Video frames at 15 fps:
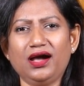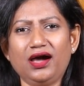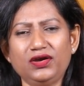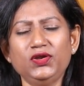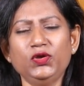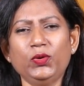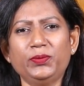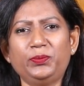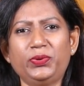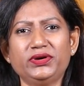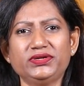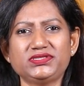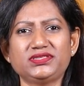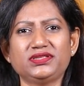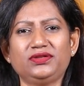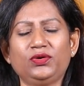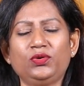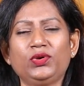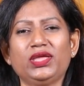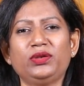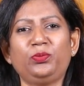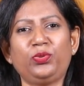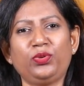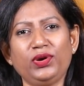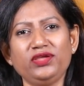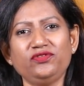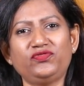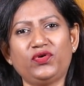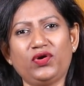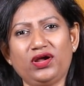Are you a person who can
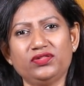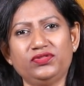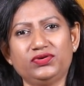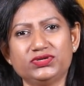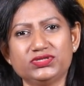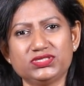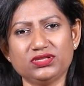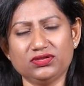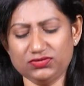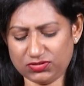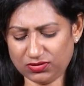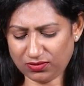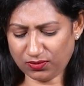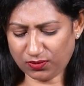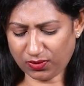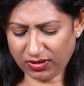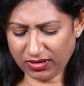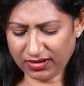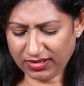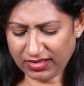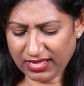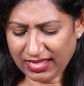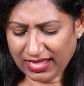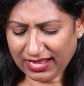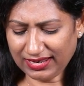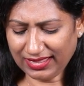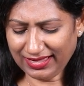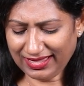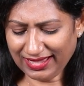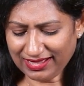pray for others unto the Lord?
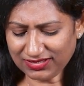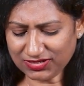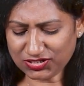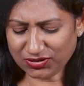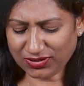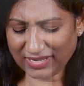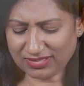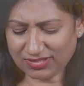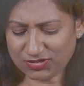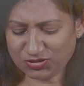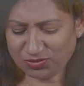And they gathered together